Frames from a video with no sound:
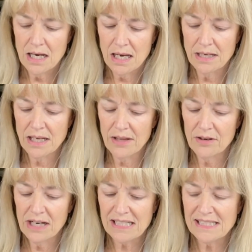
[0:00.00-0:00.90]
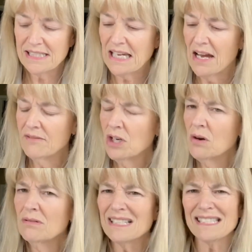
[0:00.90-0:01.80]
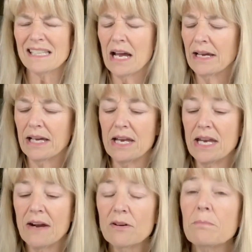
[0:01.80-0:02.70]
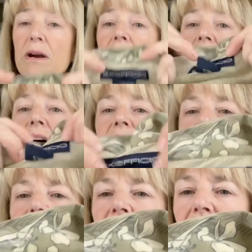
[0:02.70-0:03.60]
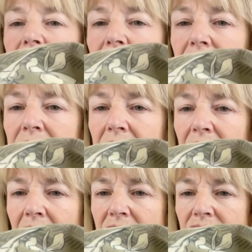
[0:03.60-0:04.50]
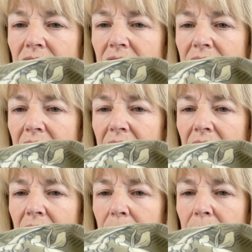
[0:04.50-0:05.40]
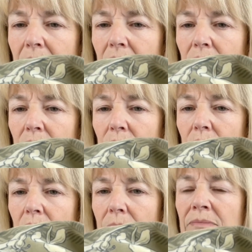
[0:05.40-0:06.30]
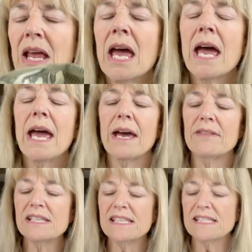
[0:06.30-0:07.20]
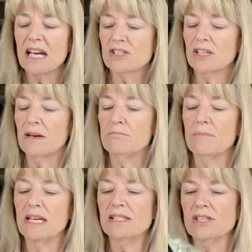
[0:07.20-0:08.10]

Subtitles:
another Exavio. I can never pronounce that. I should look that up on Google. And this is actually a men's